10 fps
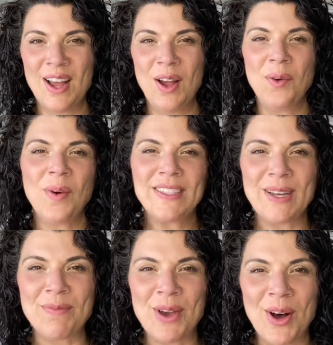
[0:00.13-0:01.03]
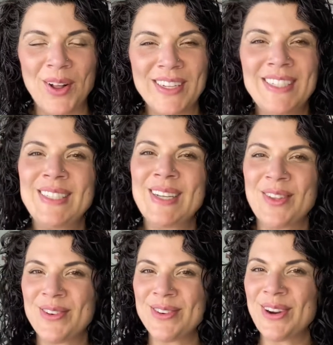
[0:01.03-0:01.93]
What's up, y'all? It's
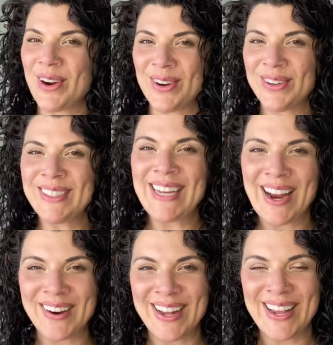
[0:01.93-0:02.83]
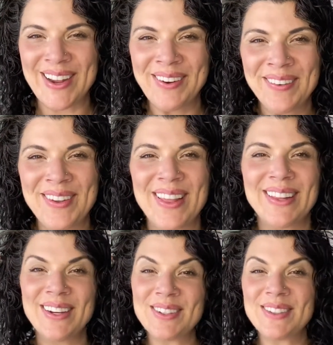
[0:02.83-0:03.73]
Southern Curl Tara here with a
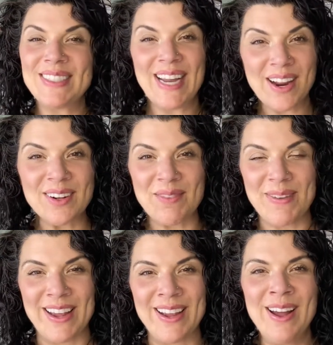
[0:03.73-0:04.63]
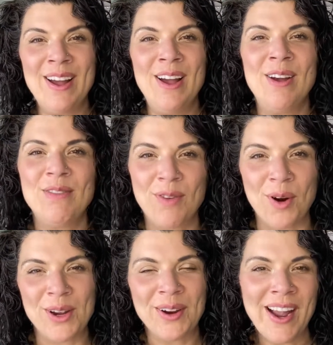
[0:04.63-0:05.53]
little therapy
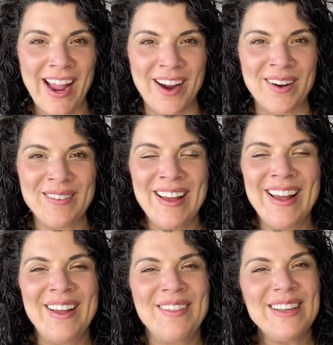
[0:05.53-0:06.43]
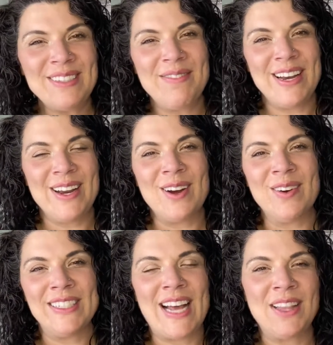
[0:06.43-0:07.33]
for your hair. This
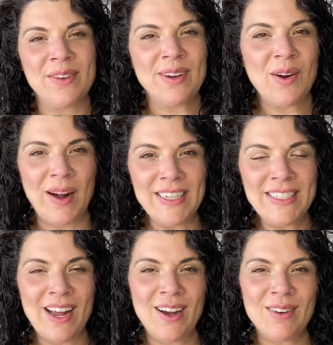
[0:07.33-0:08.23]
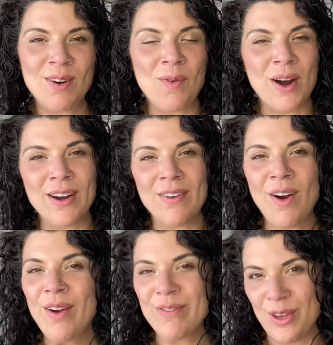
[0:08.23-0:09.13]
video is at the request of one of
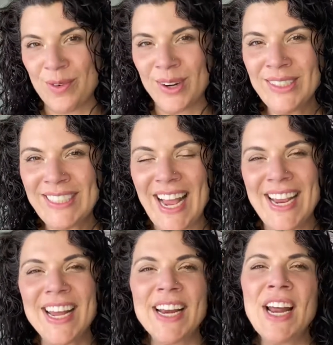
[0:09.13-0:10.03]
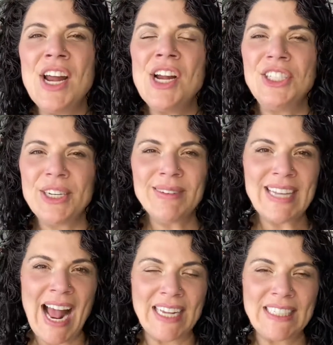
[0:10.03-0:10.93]
our viewers, and she was
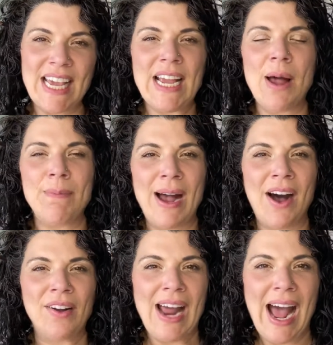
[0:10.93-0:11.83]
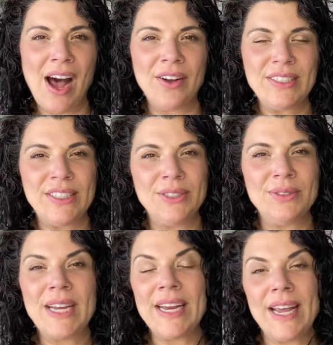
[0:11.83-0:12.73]
asking about how to
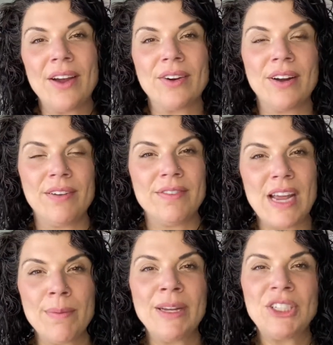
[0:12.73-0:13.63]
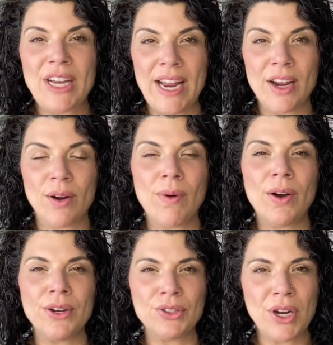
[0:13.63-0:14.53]
take care of damaged hair
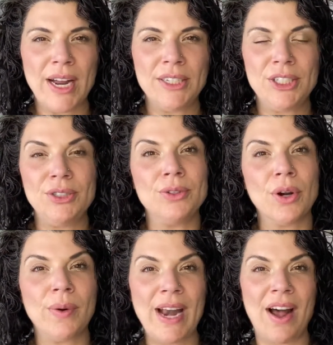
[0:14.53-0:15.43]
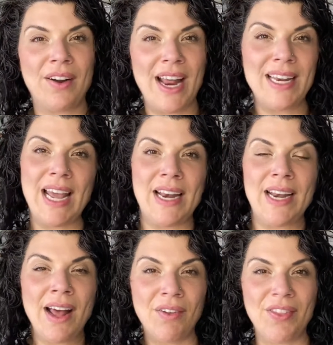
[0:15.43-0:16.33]
while you're trying to grow it out and get it
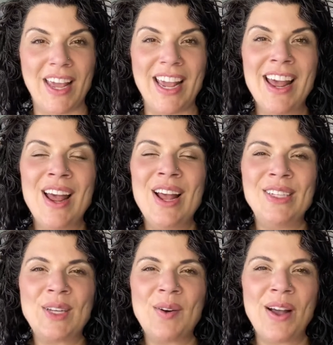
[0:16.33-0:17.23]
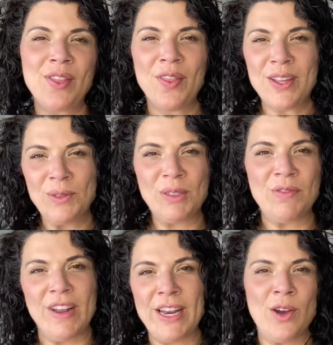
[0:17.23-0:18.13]
healthy. So I thought this was
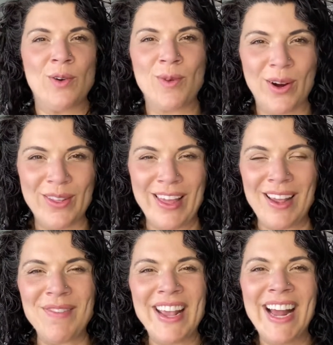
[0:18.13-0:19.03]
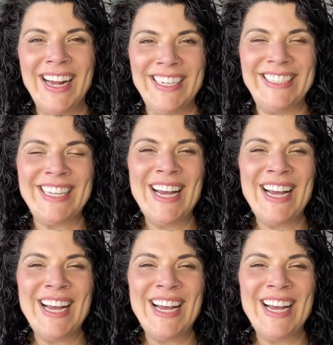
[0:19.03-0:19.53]
video worthy because